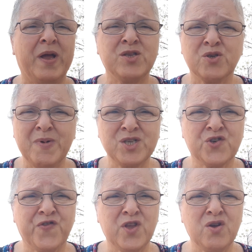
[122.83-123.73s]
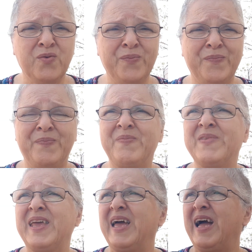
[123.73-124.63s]
way too much for you.
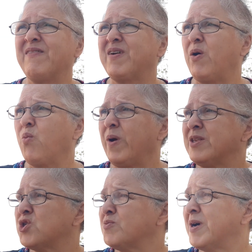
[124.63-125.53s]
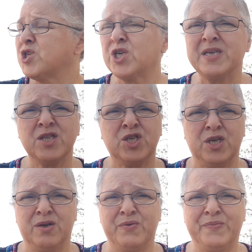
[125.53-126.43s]
I've got way too much into
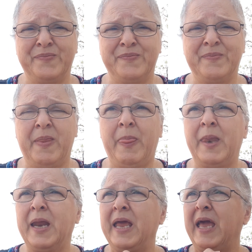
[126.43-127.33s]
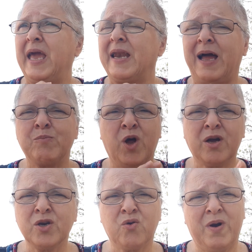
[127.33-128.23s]
you. And I'm
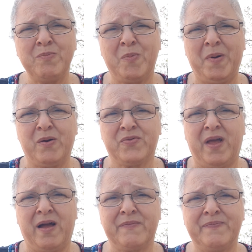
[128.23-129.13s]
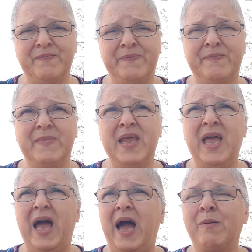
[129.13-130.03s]
not going to gripe about that.
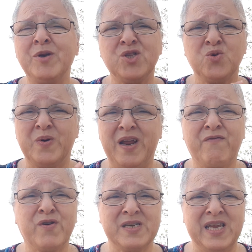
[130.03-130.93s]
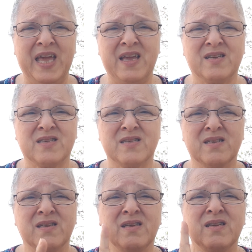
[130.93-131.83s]
I'm going to do whatever it takes
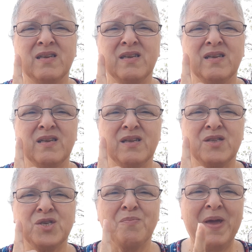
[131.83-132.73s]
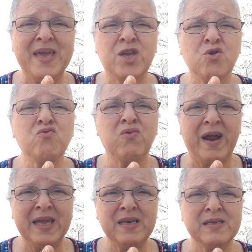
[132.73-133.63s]
to make you
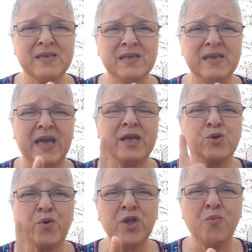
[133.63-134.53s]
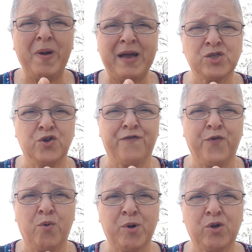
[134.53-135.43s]
right and to bring you back to your
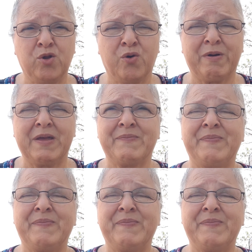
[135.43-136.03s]
former glory.